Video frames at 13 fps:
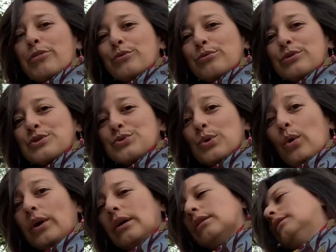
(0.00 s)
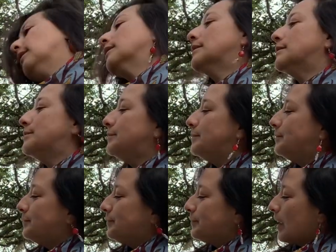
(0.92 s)
through the soil.
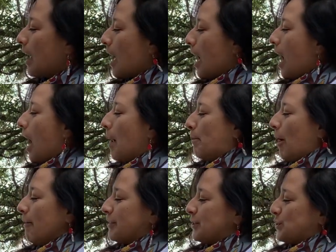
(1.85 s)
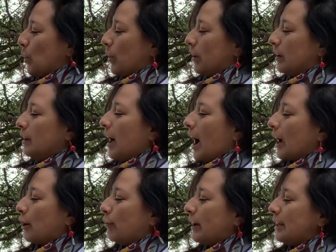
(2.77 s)
Above the soil, a
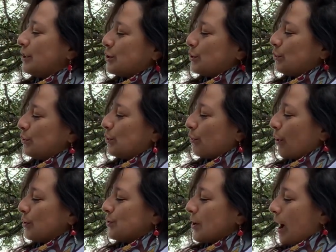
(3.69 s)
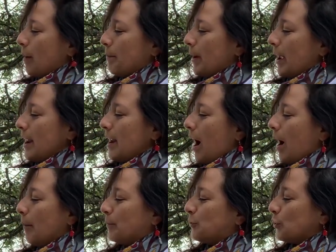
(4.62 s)
green shoot grows up and
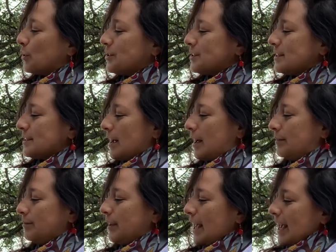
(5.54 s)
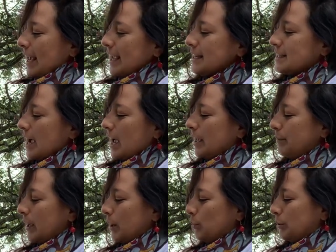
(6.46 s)
up towards the sun. In time,
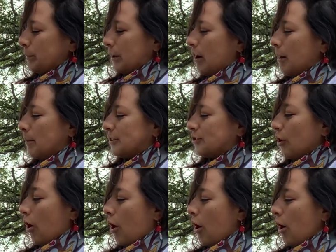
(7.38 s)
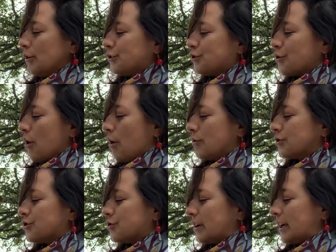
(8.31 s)
it will become a tall, strong
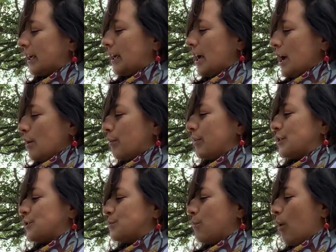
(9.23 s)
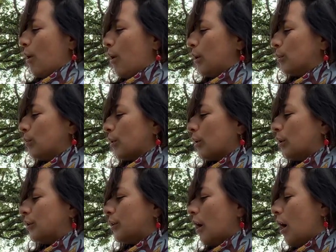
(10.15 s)
tree with a small
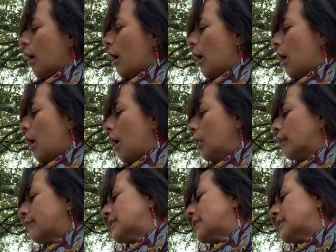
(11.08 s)
world all of